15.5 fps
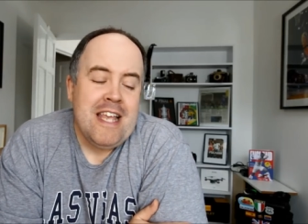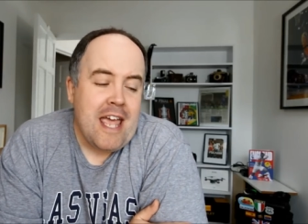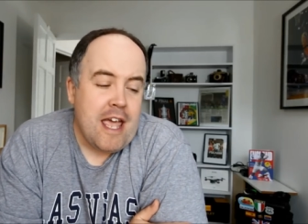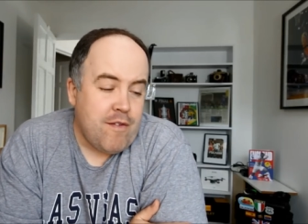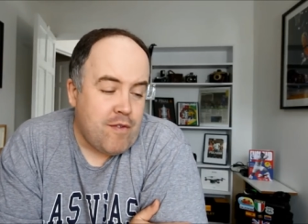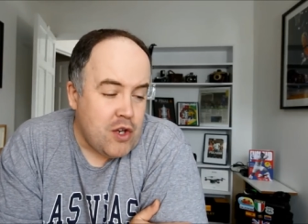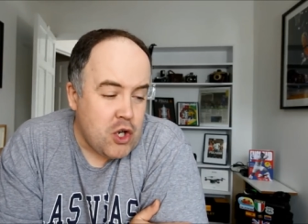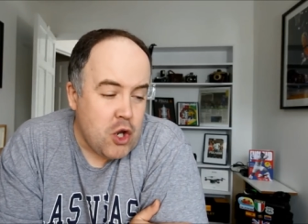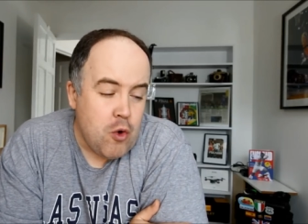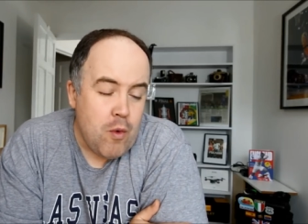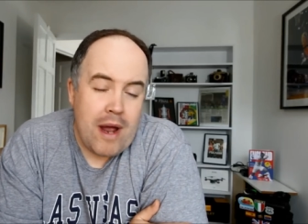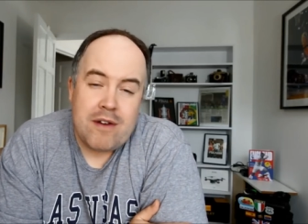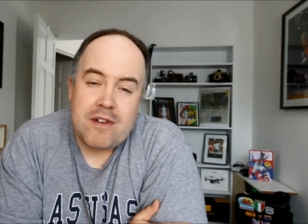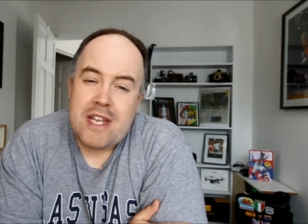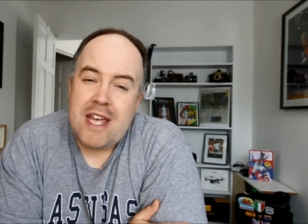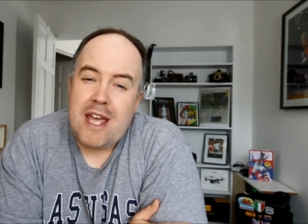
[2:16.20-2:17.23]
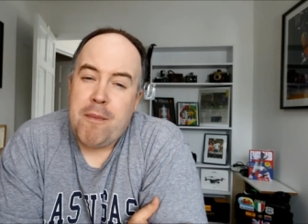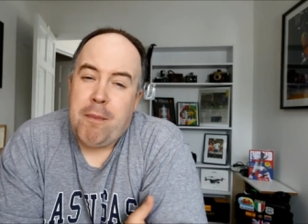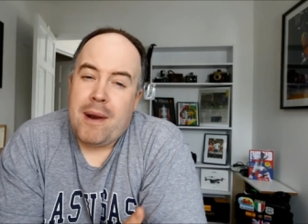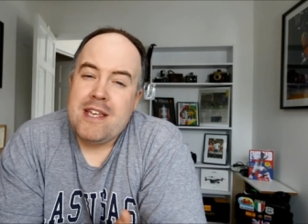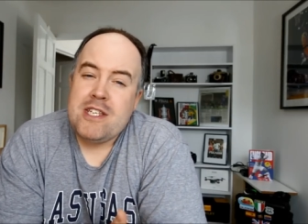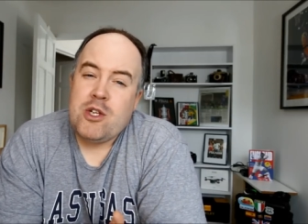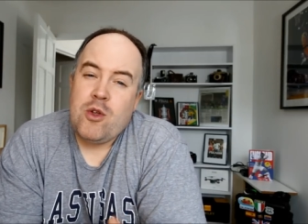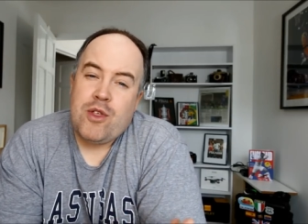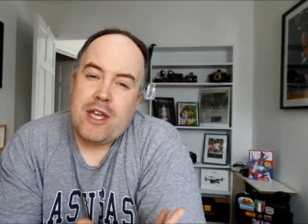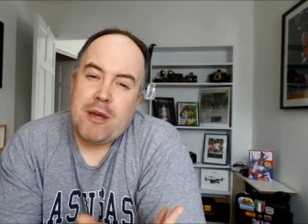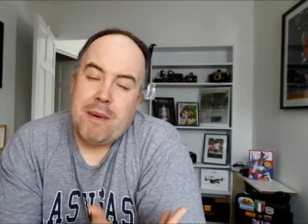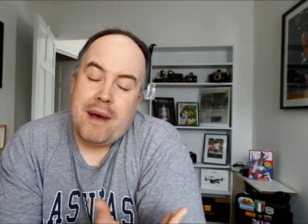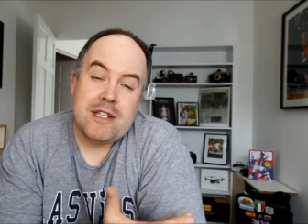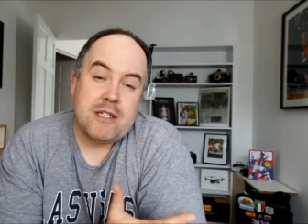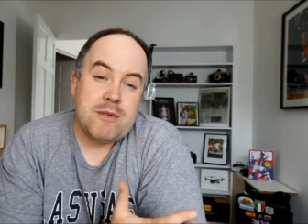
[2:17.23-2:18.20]
If you're new around here, please do think
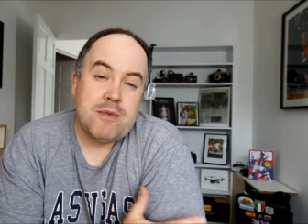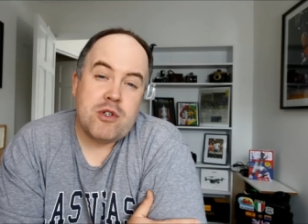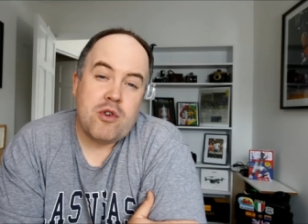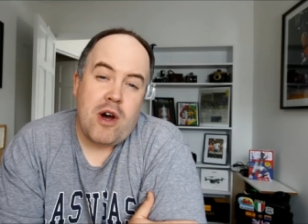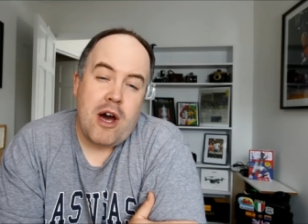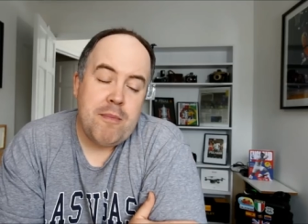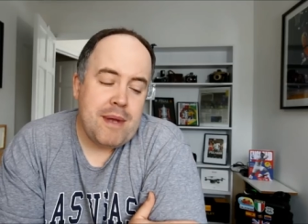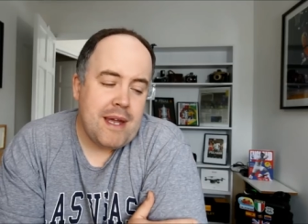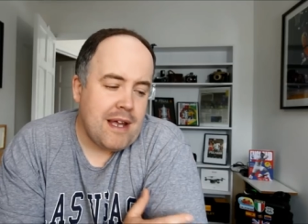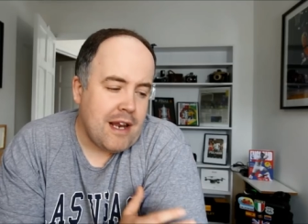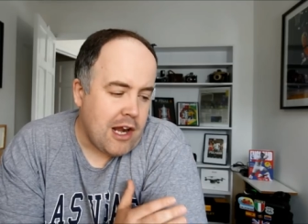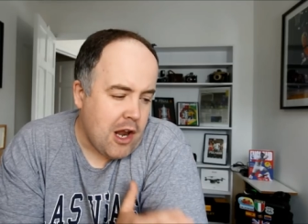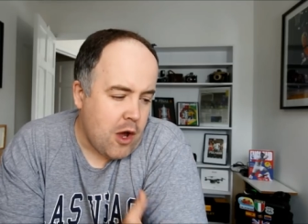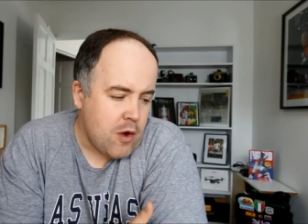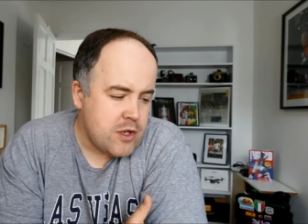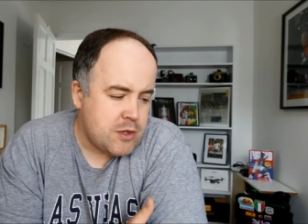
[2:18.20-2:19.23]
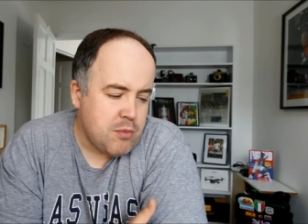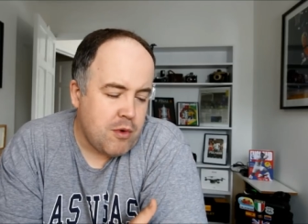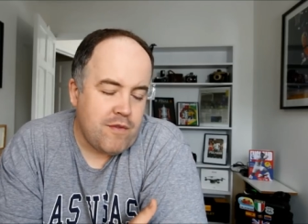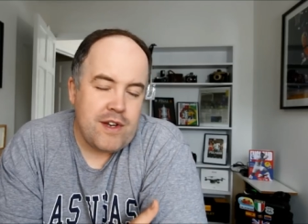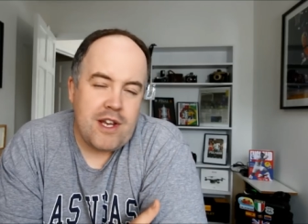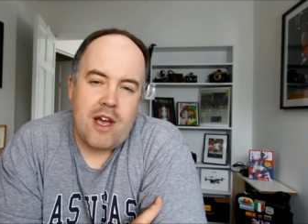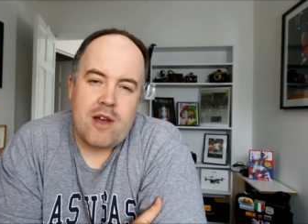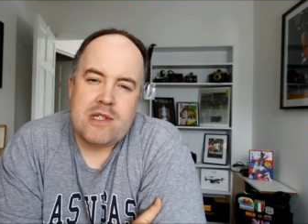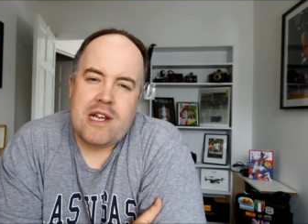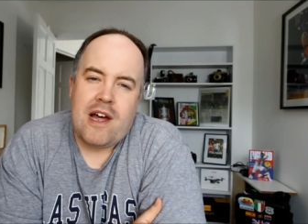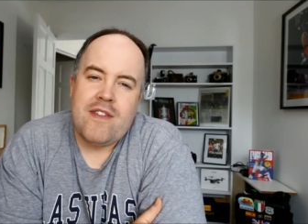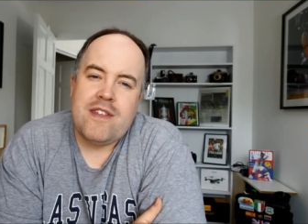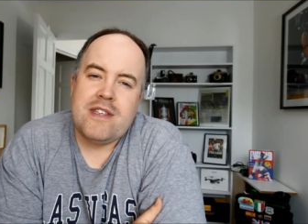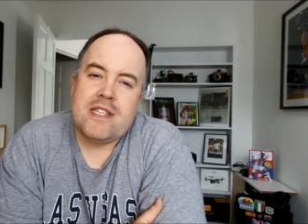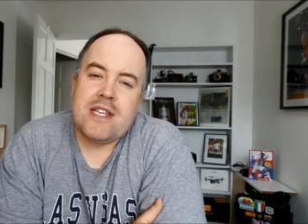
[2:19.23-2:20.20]
about subscribing. Loads more videos
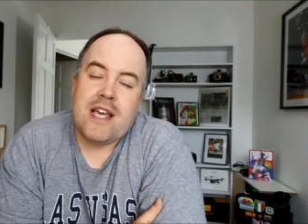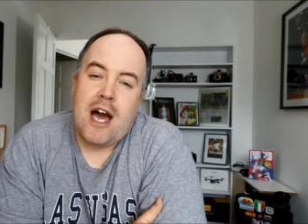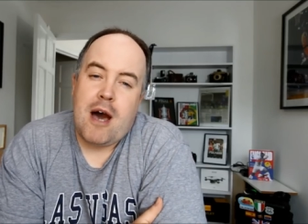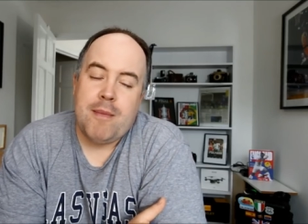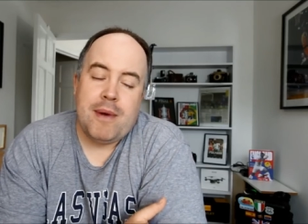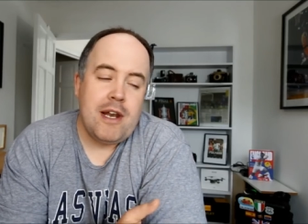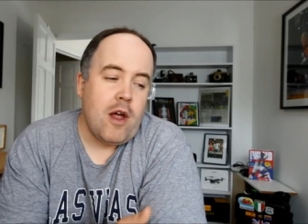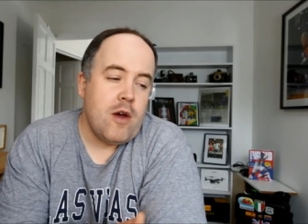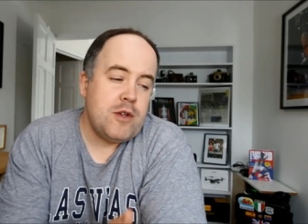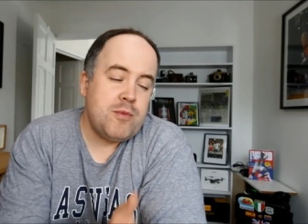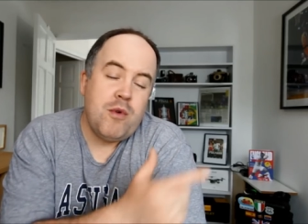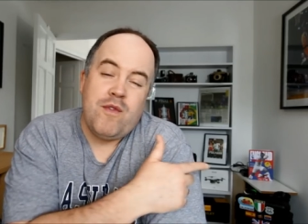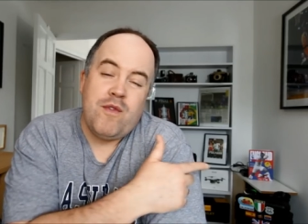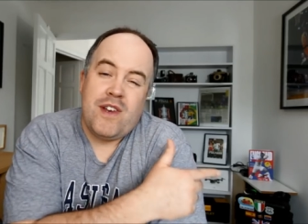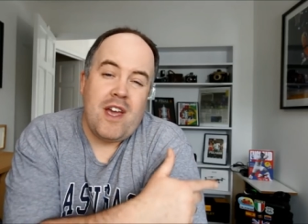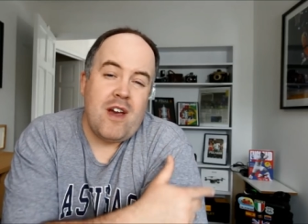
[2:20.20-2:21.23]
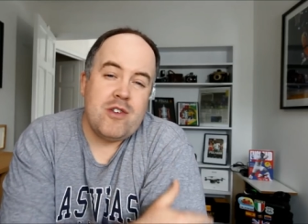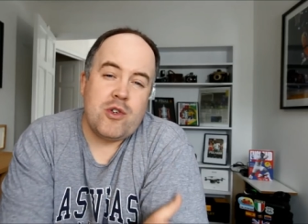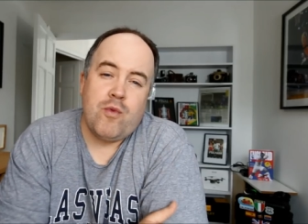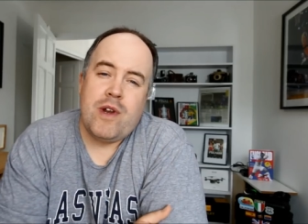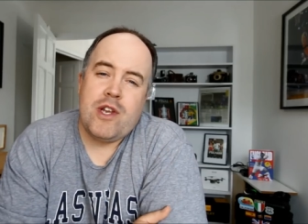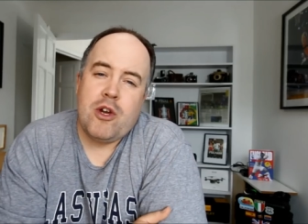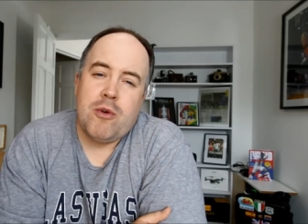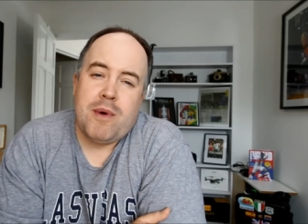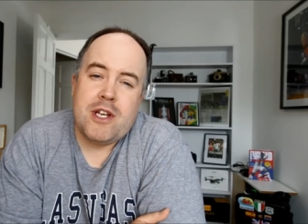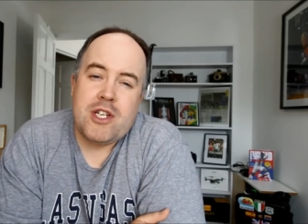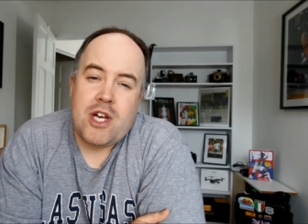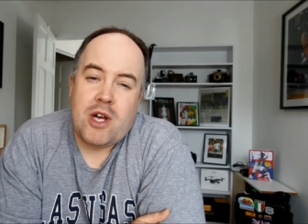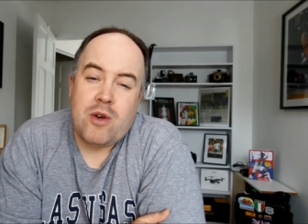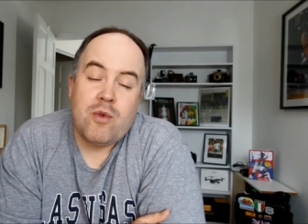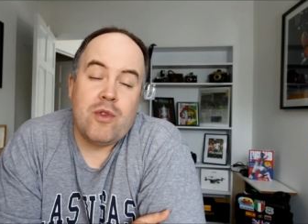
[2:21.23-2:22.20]
like this to come, and loads more videos already on my
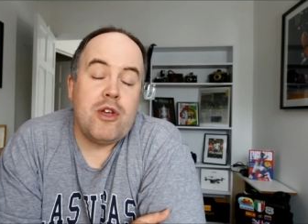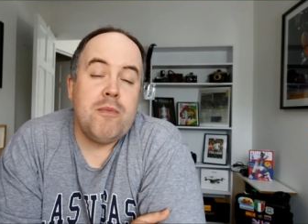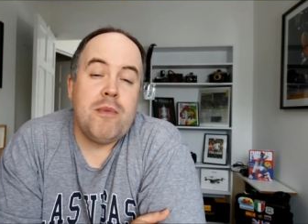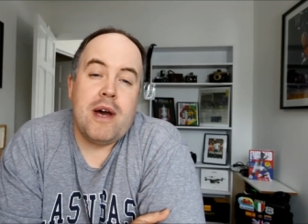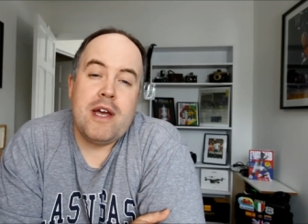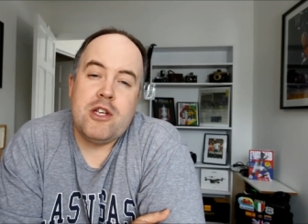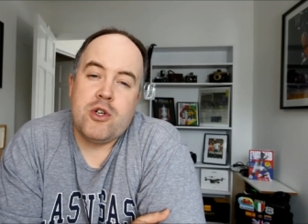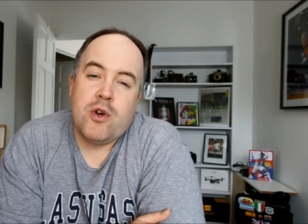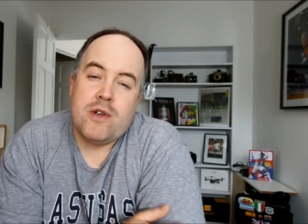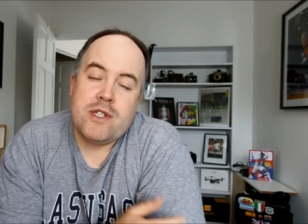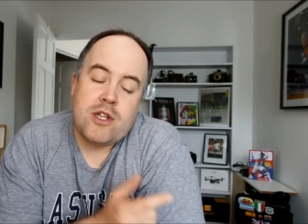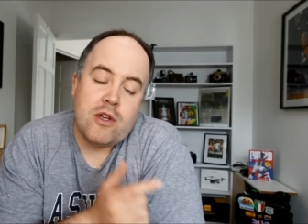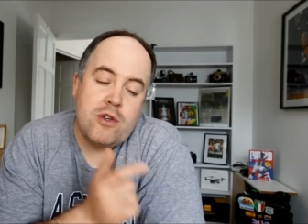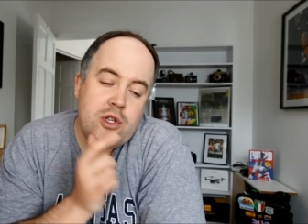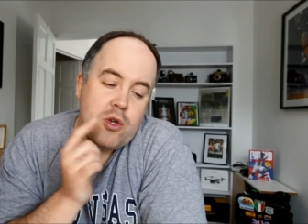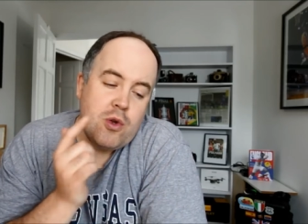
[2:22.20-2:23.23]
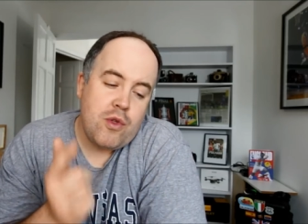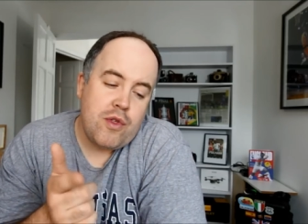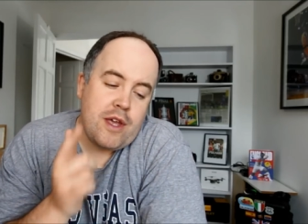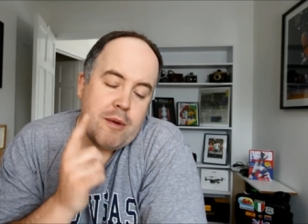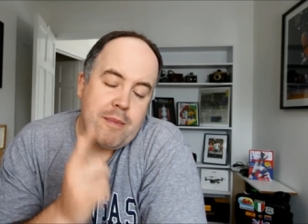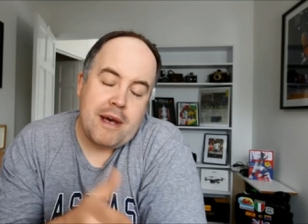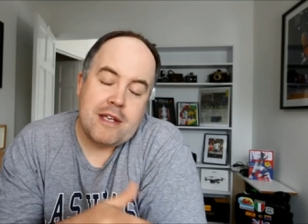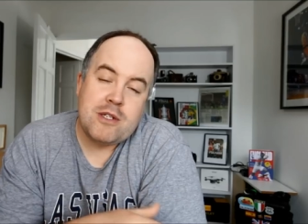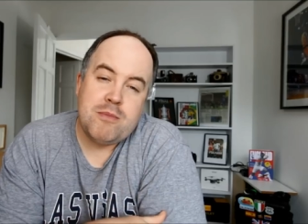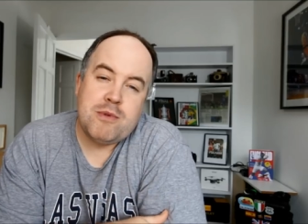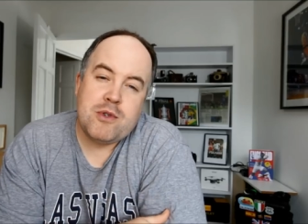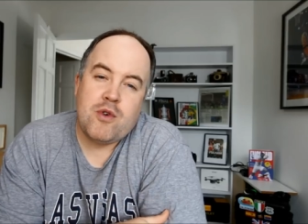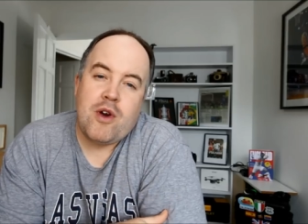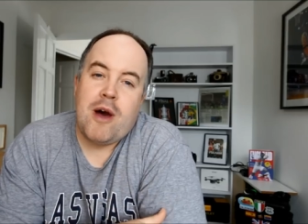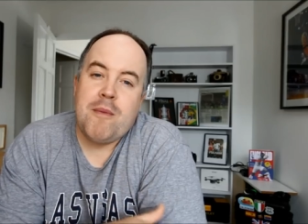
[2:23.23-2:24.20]
channel that you might enjoy. So do think about
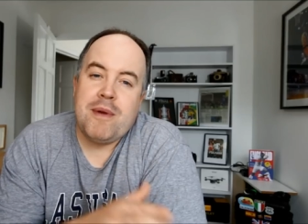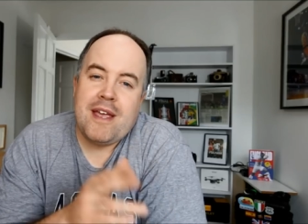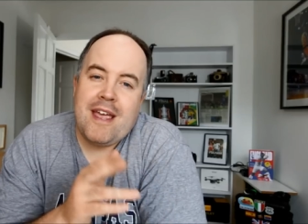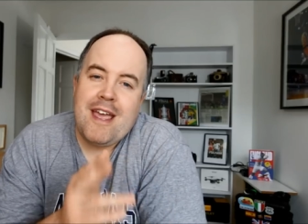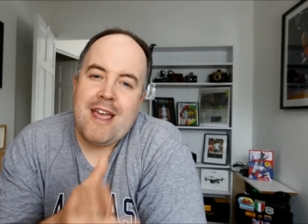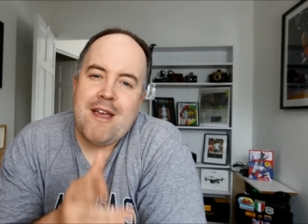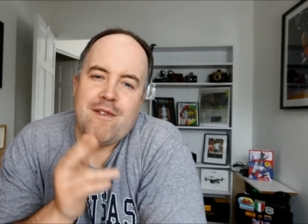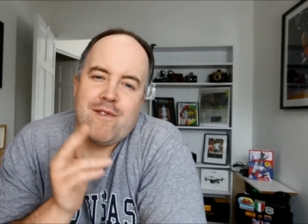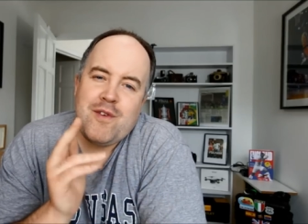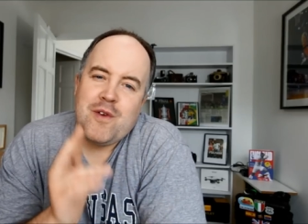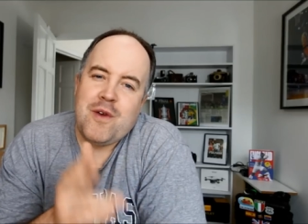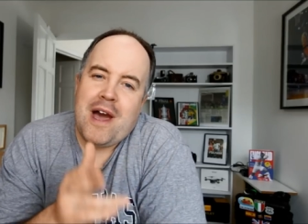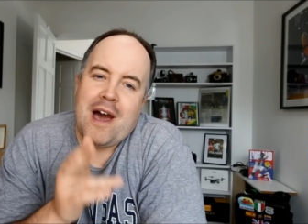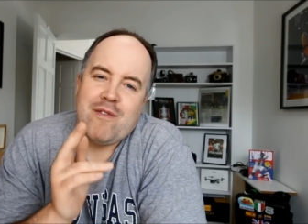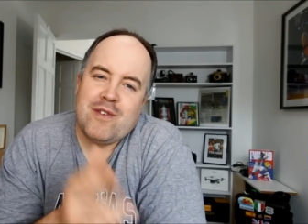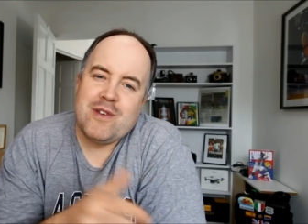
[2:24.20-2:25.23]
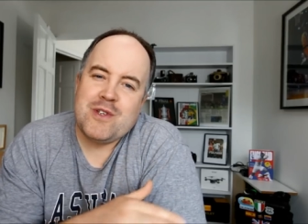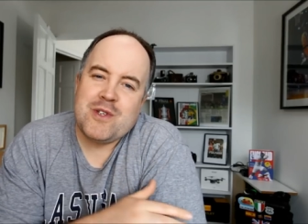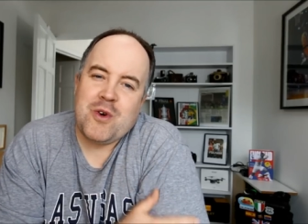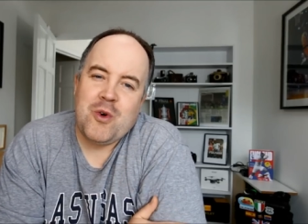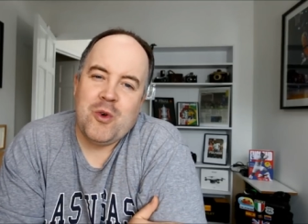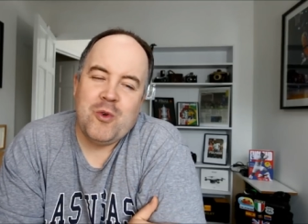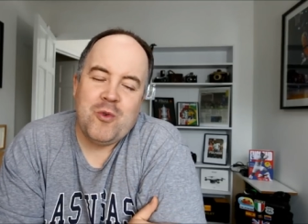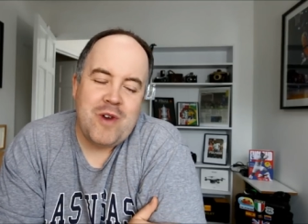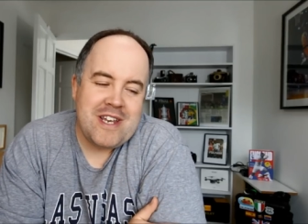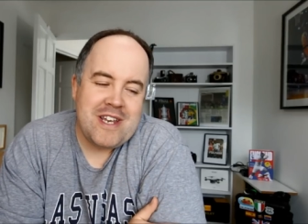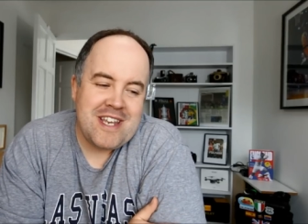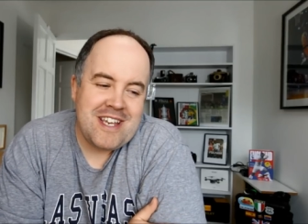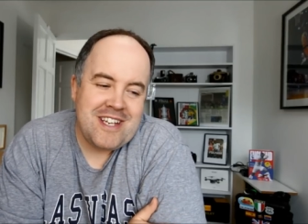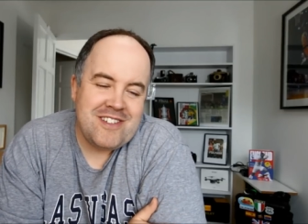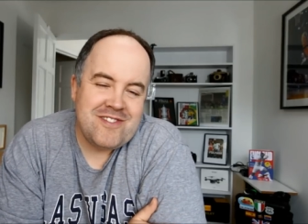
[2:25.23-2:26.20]
subscribing if you haven't
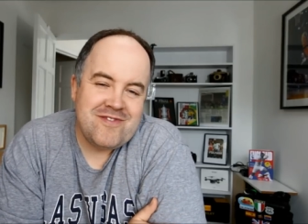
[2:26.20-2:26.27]
already.